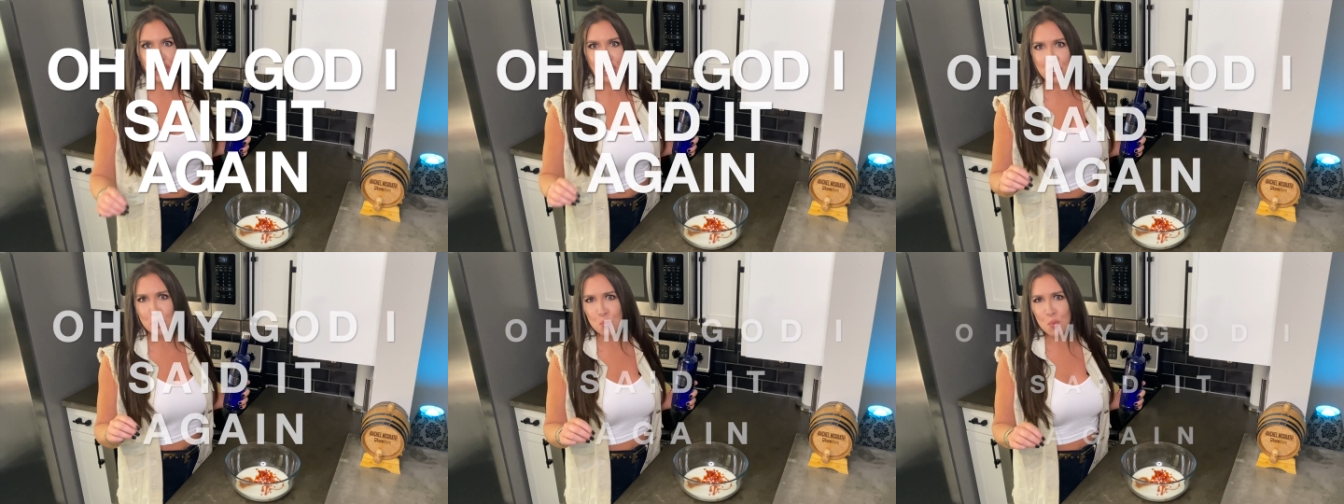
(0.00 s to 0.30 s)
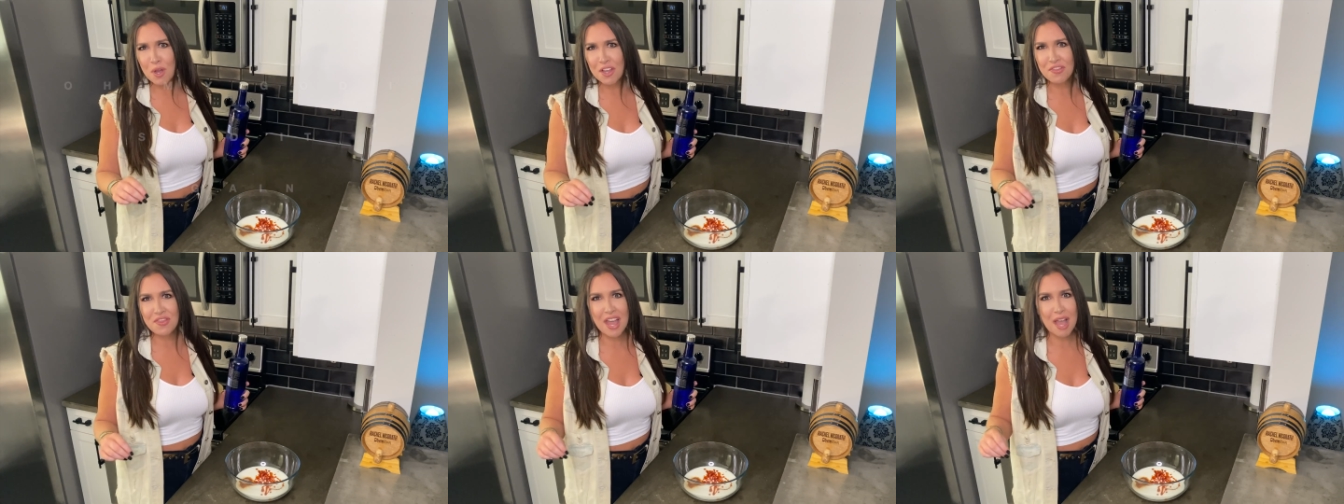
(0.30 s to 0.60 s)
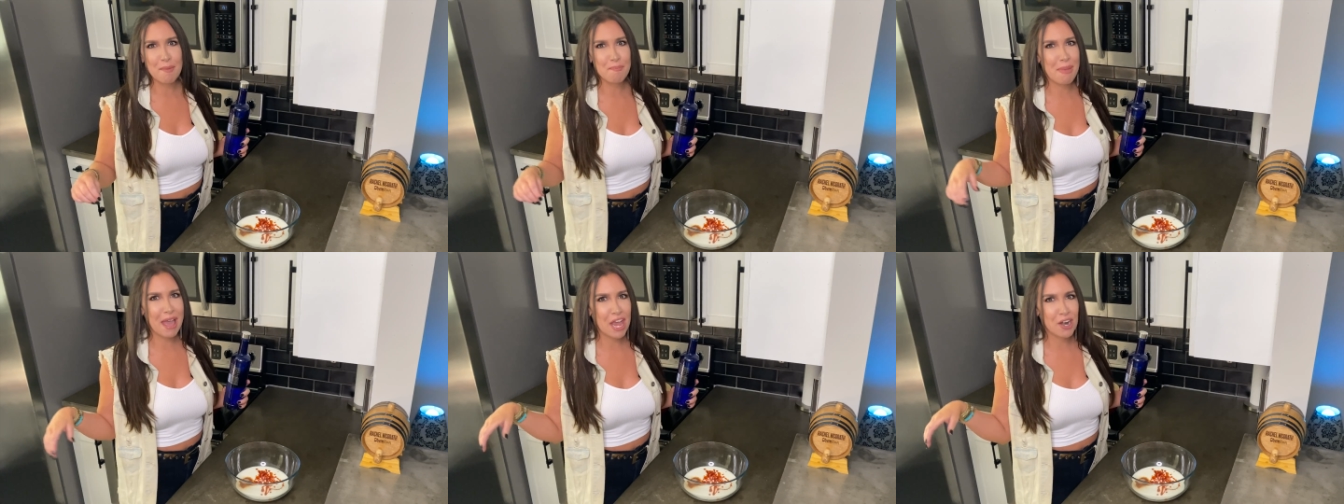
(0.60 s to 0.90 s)
You want
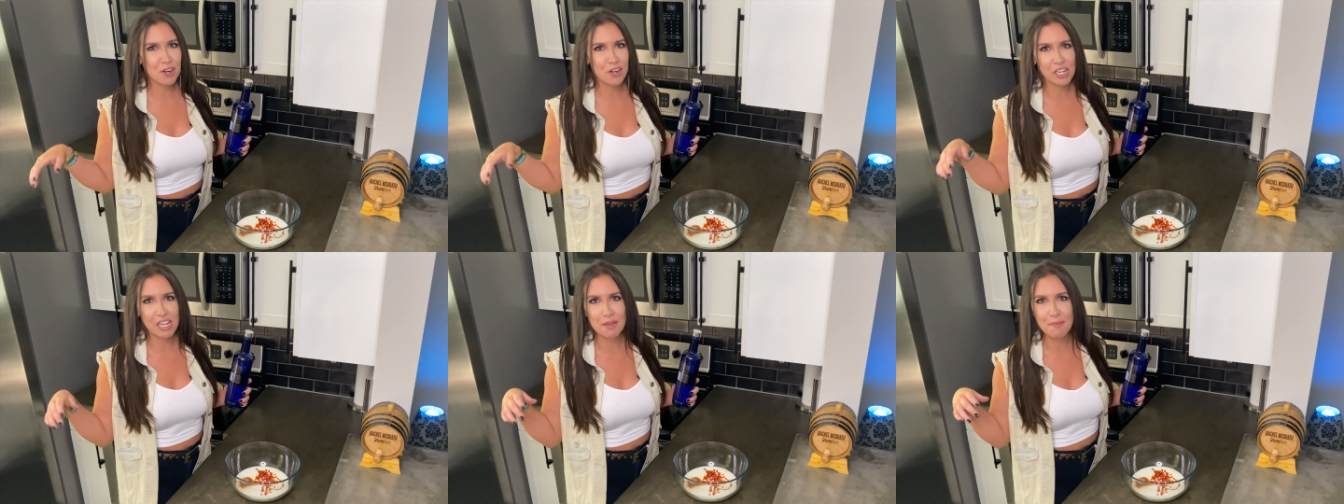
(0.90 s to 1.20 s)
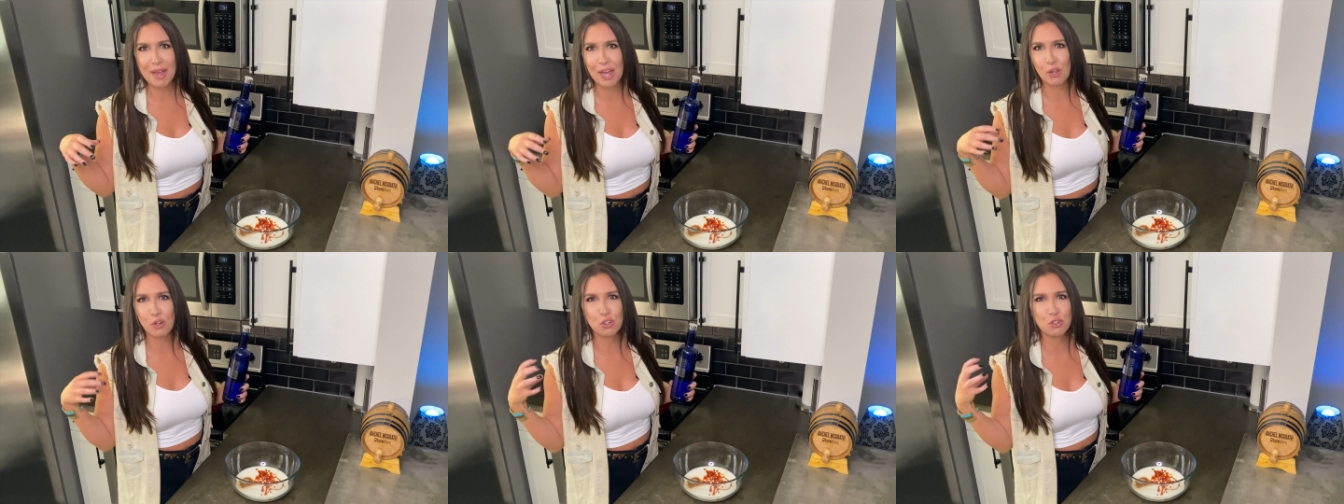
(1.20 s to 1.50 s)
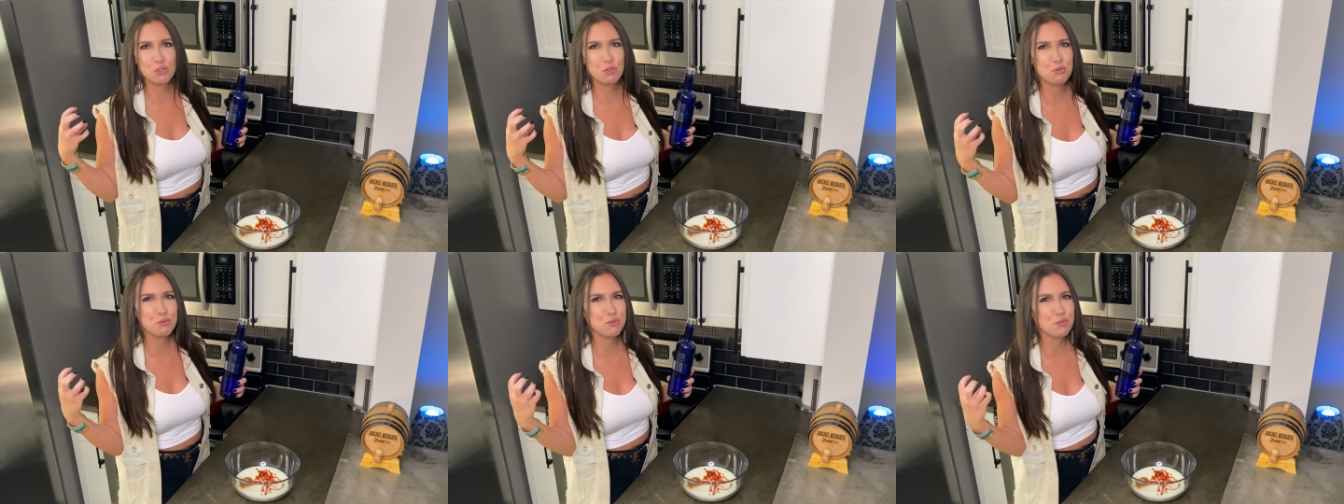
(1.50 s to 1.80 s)
that batter to come out
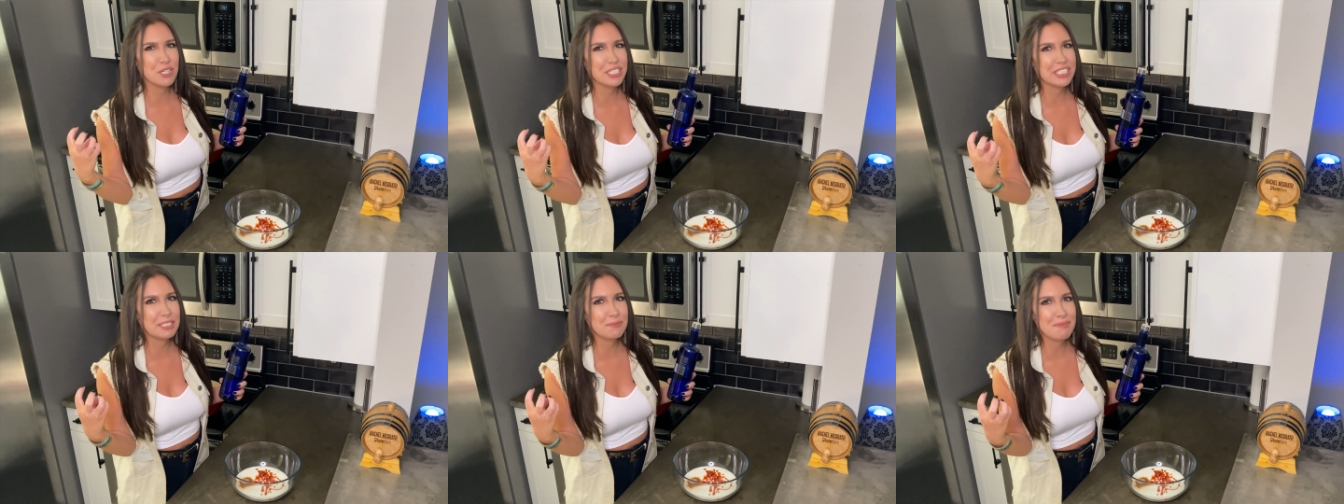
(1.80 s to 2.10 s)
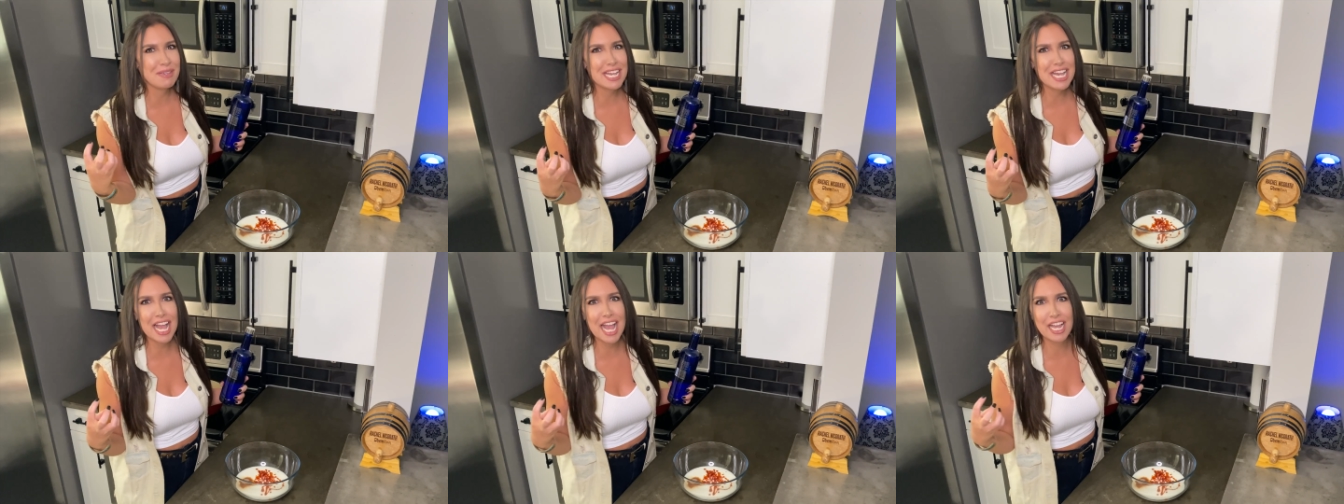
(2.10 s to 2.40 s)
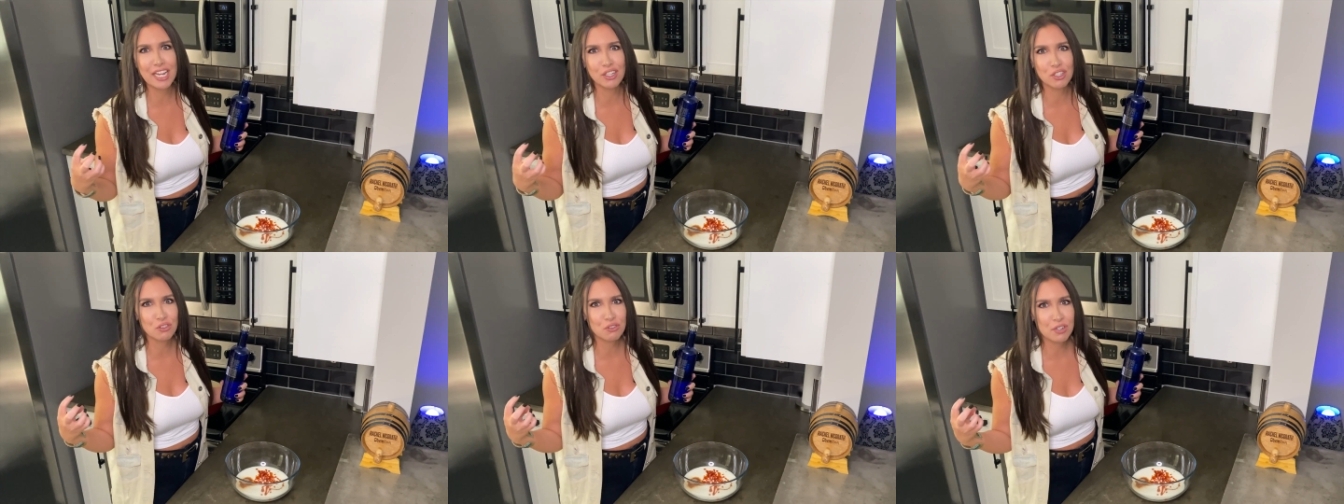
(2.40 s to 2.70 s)
crispy
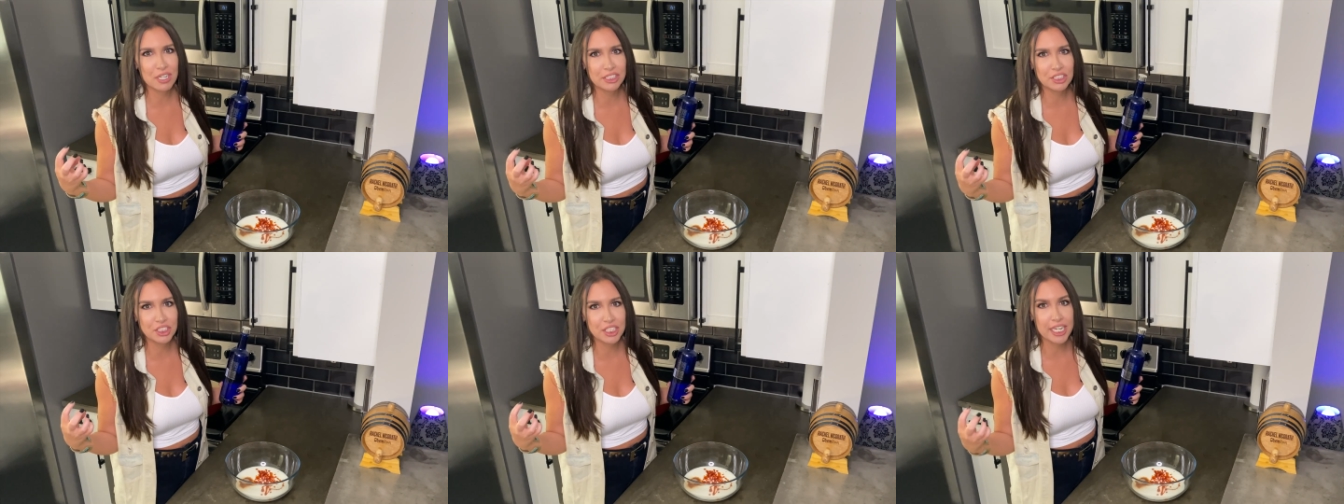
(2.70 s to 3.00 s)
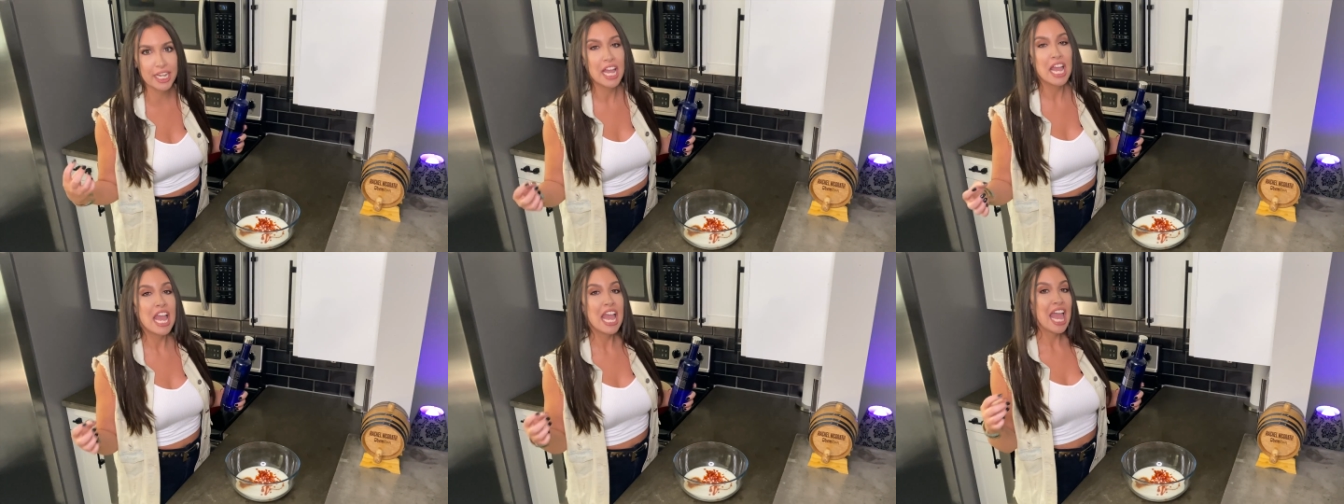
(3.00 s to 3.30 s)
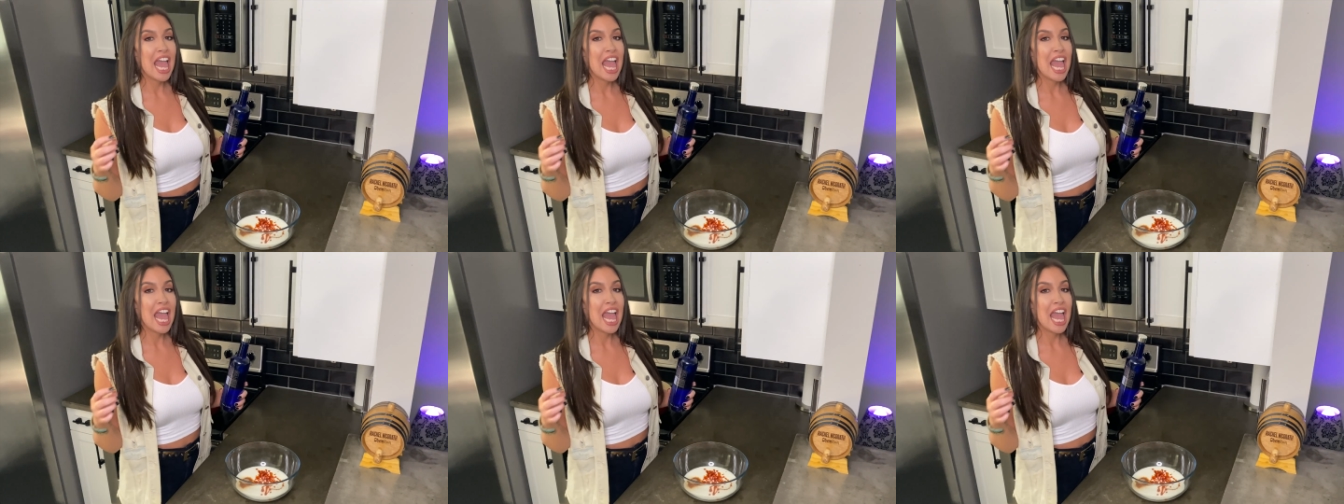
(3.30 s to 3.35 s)
and crunchy.